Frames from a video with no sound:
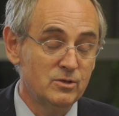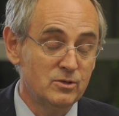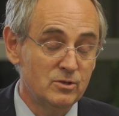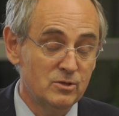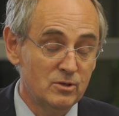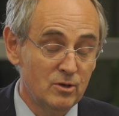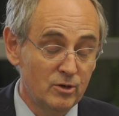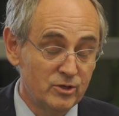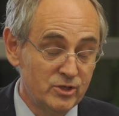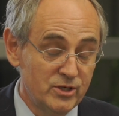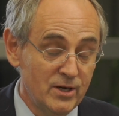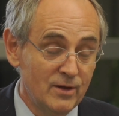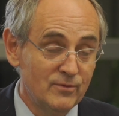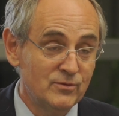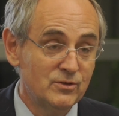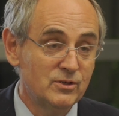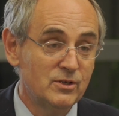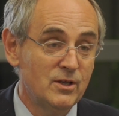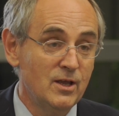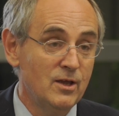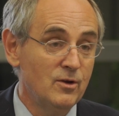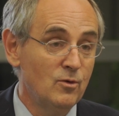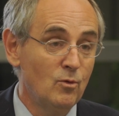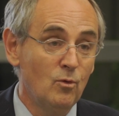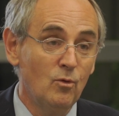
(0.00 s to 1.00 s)

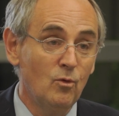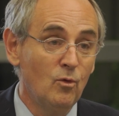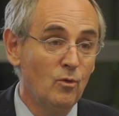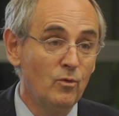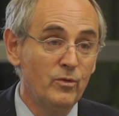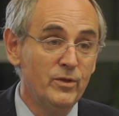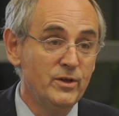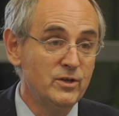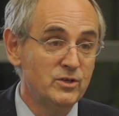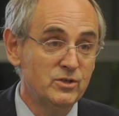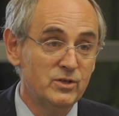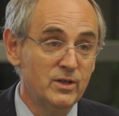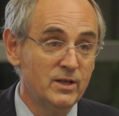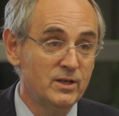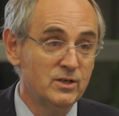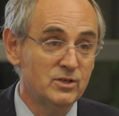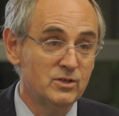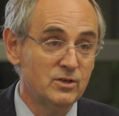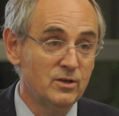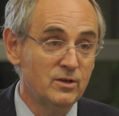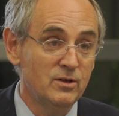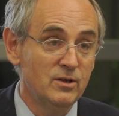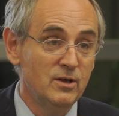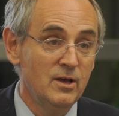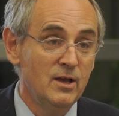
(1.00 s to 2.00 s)
Zlochevsky, and all these things
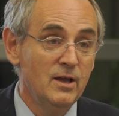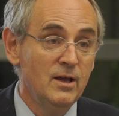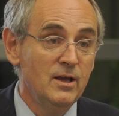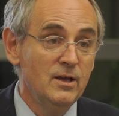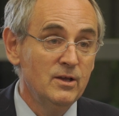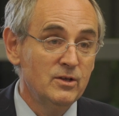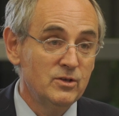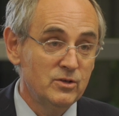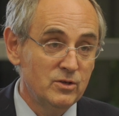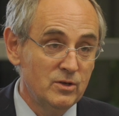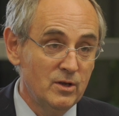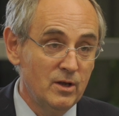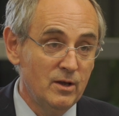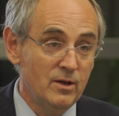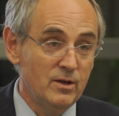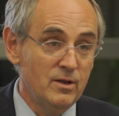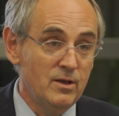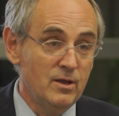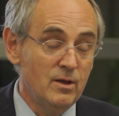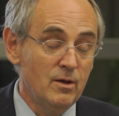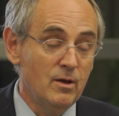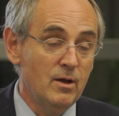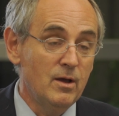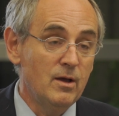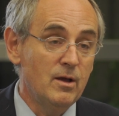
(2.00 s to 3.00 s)
are,
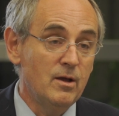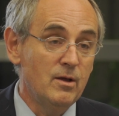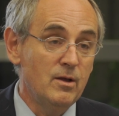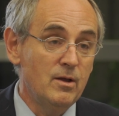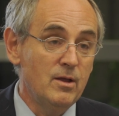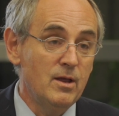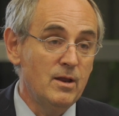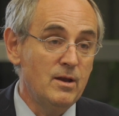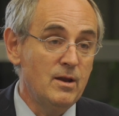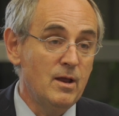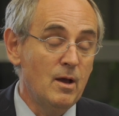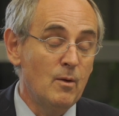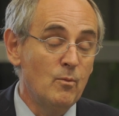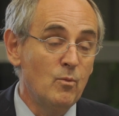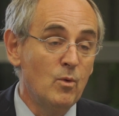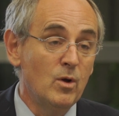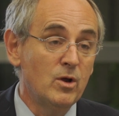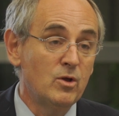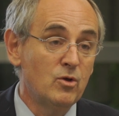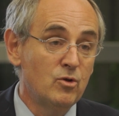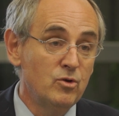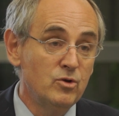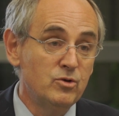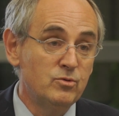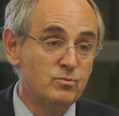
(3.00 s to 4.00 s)
and one
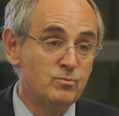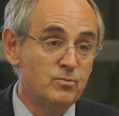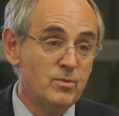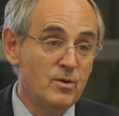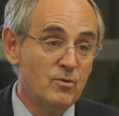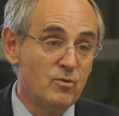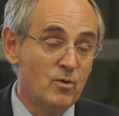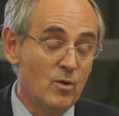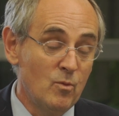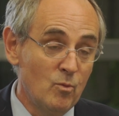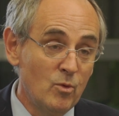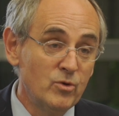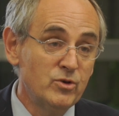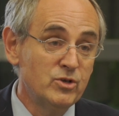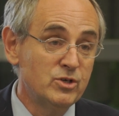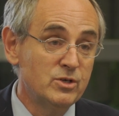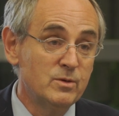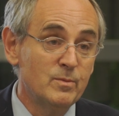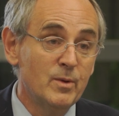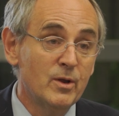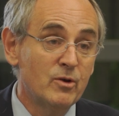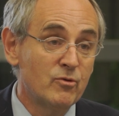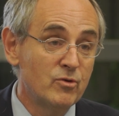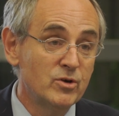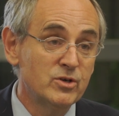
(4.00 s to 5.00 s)
could, if one wanted to
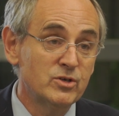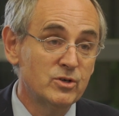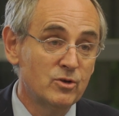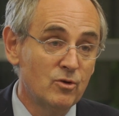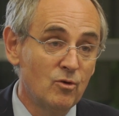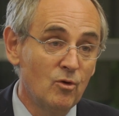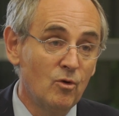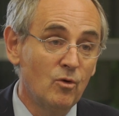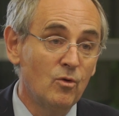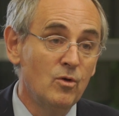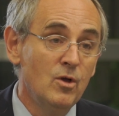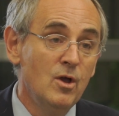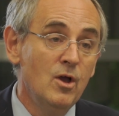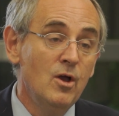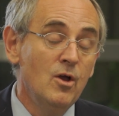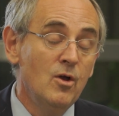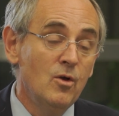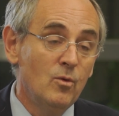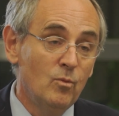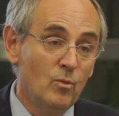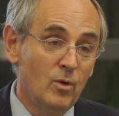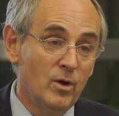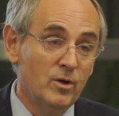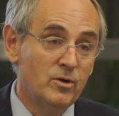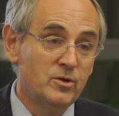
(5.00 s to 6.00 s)
be critical,
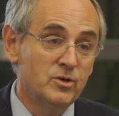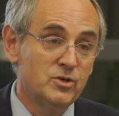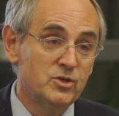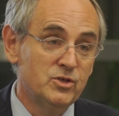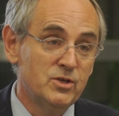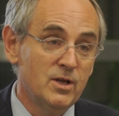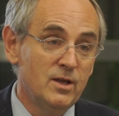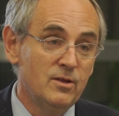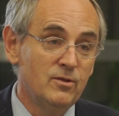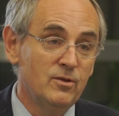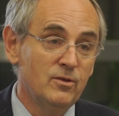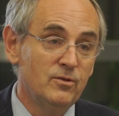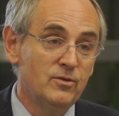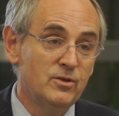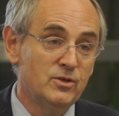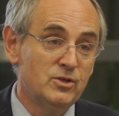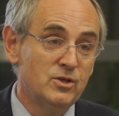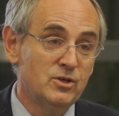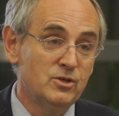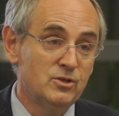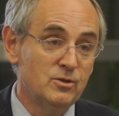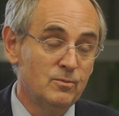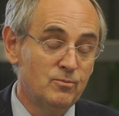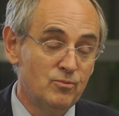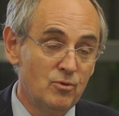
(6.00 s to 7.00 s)
one could say that this
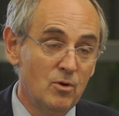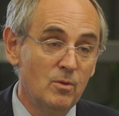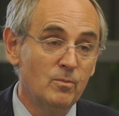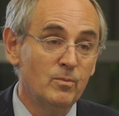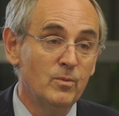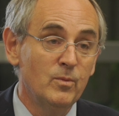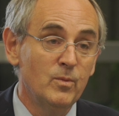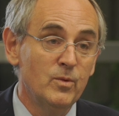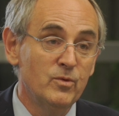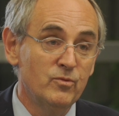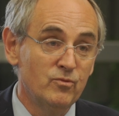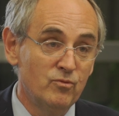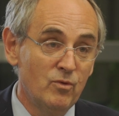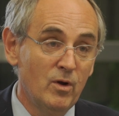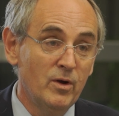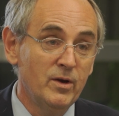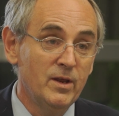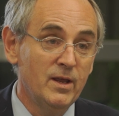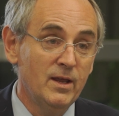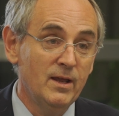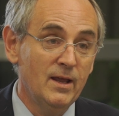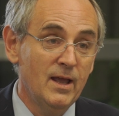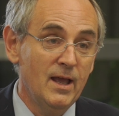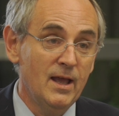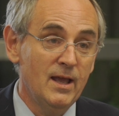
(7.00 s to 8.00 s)
is the problem with
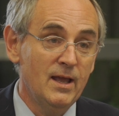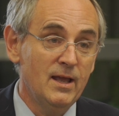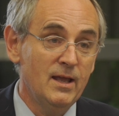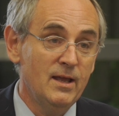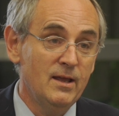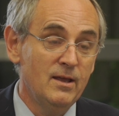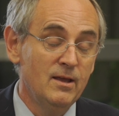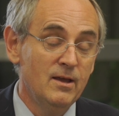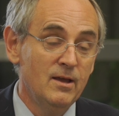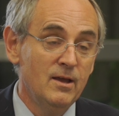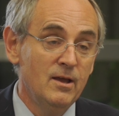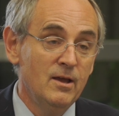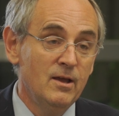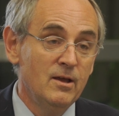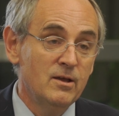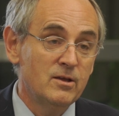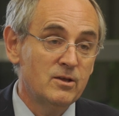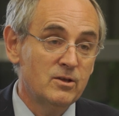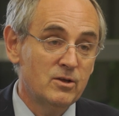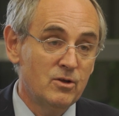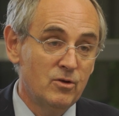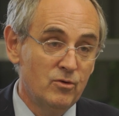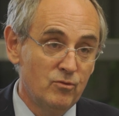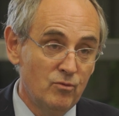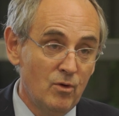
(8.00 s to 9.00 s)
running a
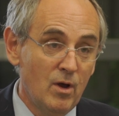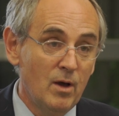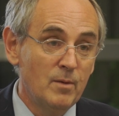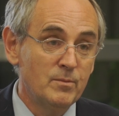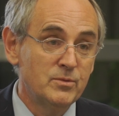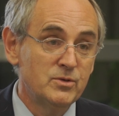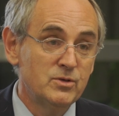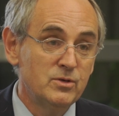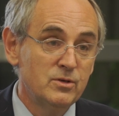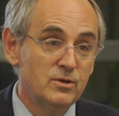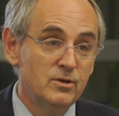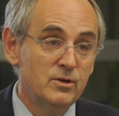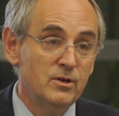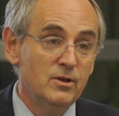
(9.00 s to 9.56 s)
corrupt